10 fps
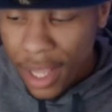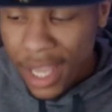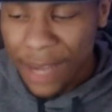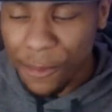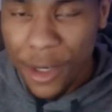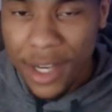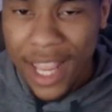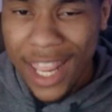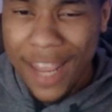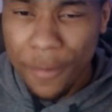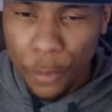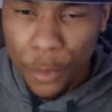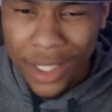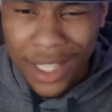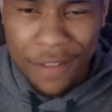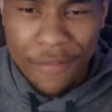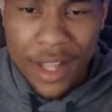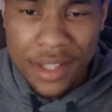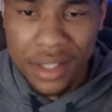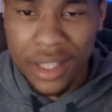and won that game really
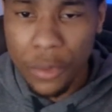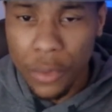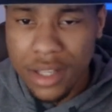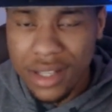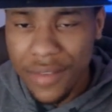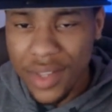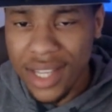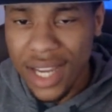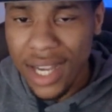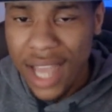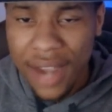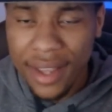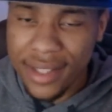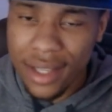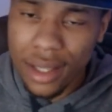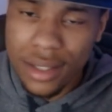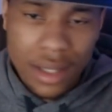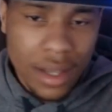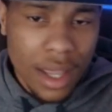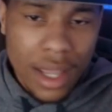convincingly, one seventeen, ninety-six.
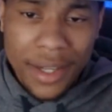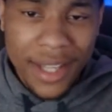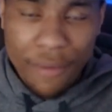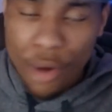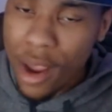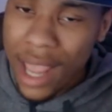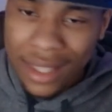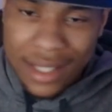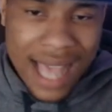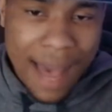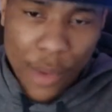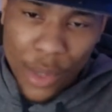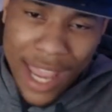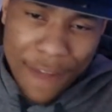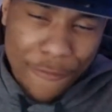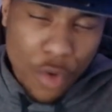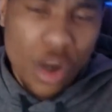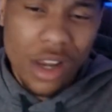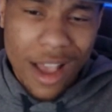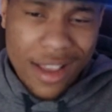Denver, at the time, only had four
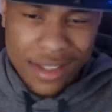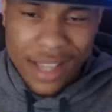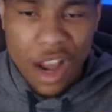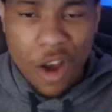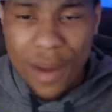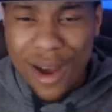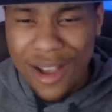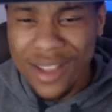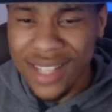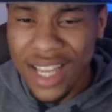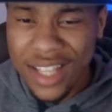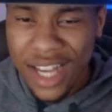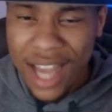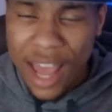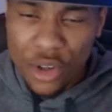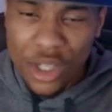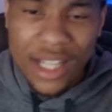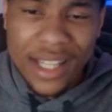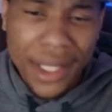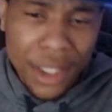losses at home all season, and not only did
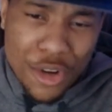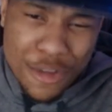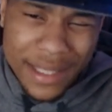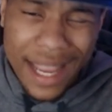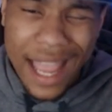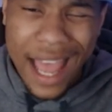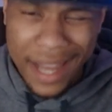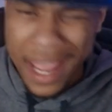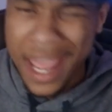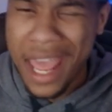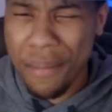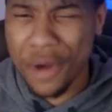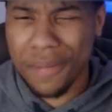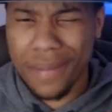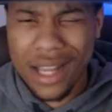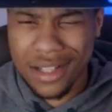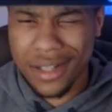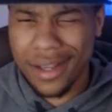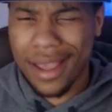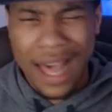they lose, but they got hammered by
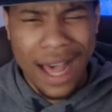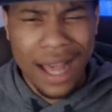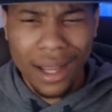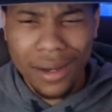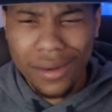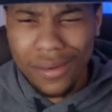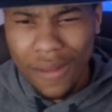Chicago?